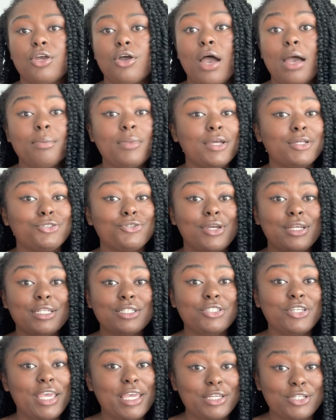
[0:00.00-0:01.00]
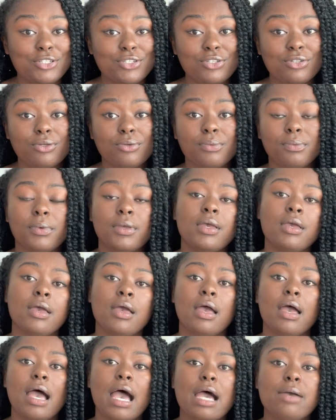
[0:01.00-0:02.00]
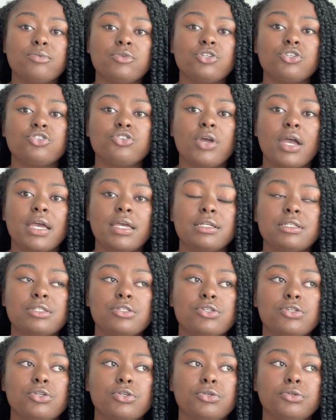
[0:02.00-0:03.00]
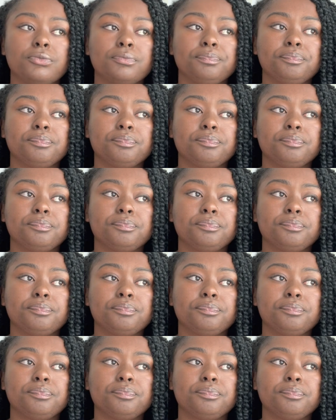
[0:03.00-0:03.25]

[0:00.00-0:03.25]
I'm not trying to change you. I'm just trying to